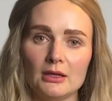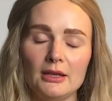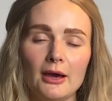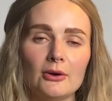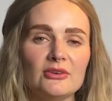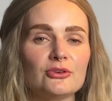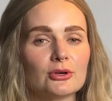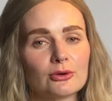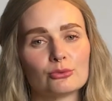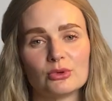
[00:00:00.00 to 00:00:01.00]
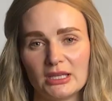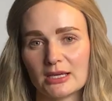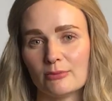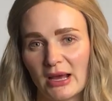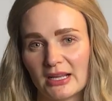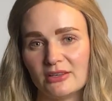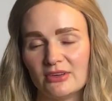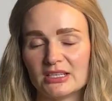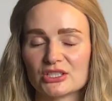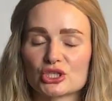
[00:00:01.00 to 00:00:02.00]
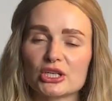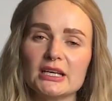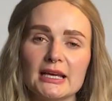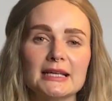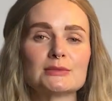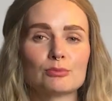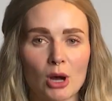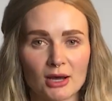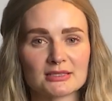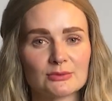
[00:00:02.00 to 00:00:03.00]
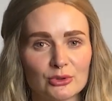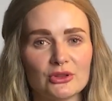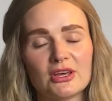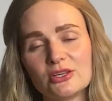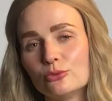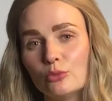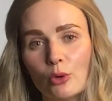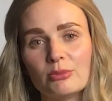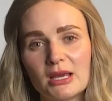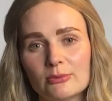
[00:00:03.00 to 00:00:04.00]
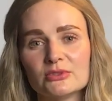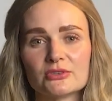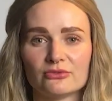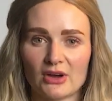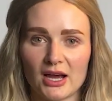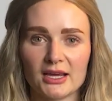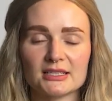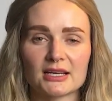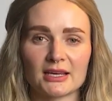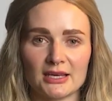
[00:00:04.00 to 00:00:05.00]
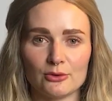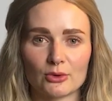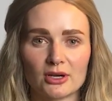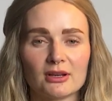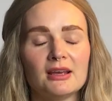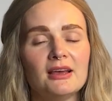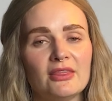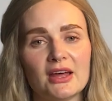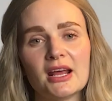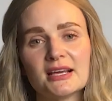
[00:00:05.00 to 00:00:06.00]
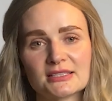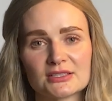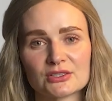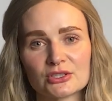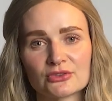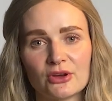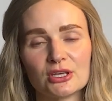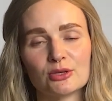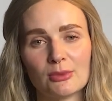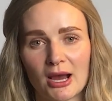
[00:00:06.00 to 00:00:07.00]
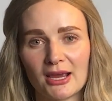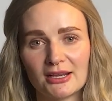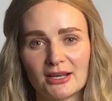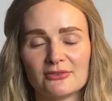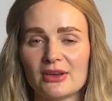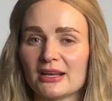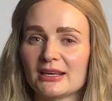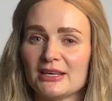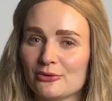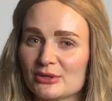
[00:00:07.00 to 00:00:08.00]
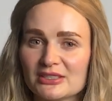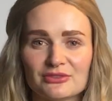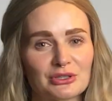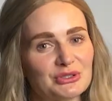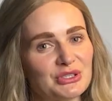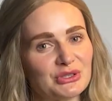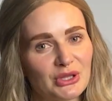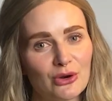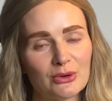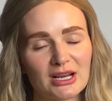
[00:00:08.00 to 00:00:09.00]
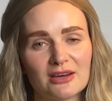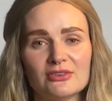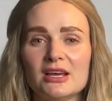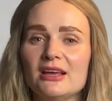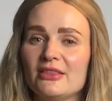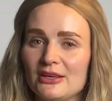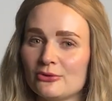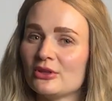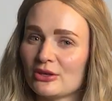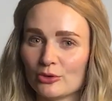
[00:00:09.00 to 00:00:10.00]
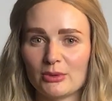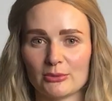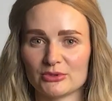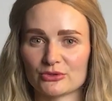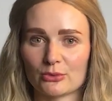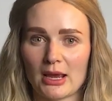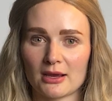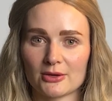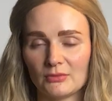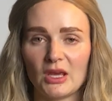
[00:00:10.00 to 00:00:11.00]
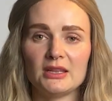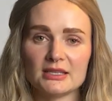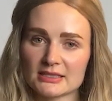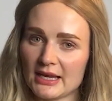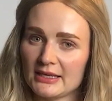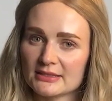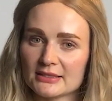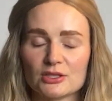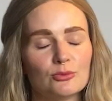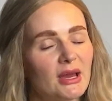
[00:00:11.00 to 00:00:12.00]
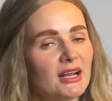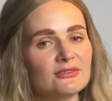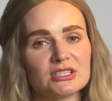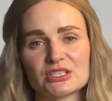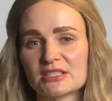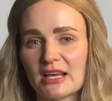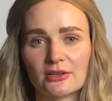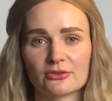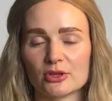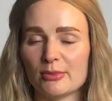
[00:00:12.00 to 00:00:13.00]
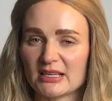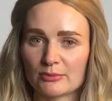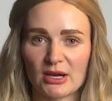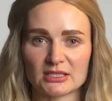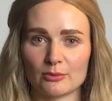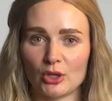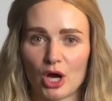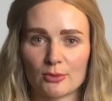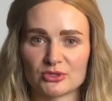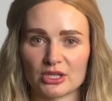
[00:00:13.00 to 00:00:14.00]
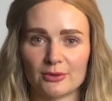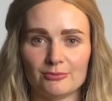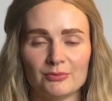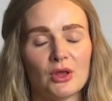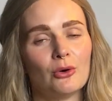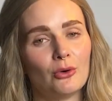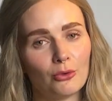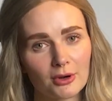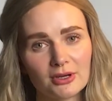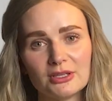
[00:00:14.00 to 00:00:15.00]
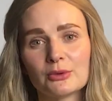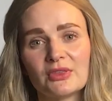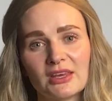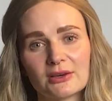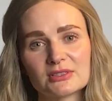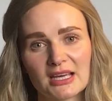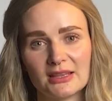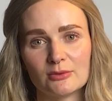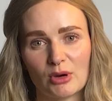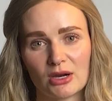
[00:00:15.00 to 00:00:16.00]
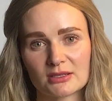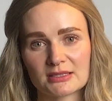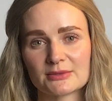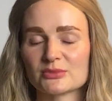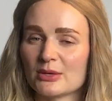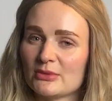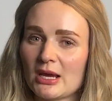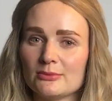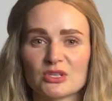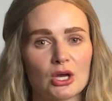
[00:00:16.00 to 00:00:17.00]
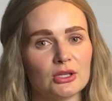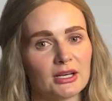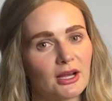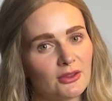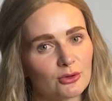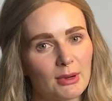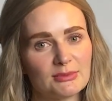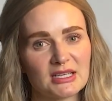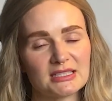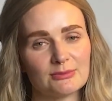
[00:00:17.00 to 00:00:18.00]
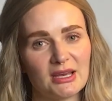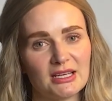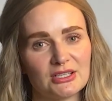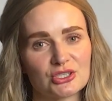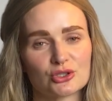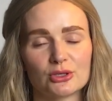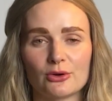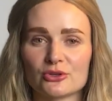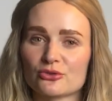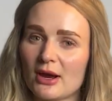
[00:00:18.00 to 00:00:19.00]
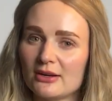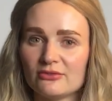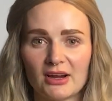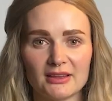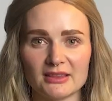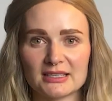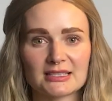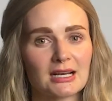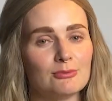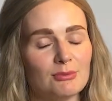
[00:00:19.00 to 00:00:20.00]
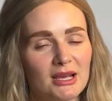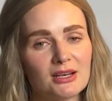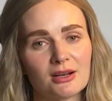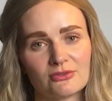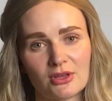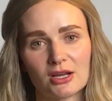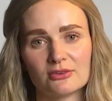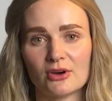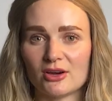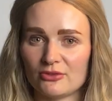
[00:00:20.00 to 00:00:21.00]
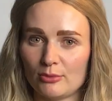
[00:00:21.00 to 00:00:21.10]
Now, if you're in a really competitive industry, it's possible that you won't be able to find a keyword that has a search volume high enough and a keyword difficulty low enough that you think you'll be able to rank. In this case, you might have to just settle for the best possible option. Or you can think outside the box. Sometimes I'll look at other websites in my industry or try to find things that I might not have thought of off the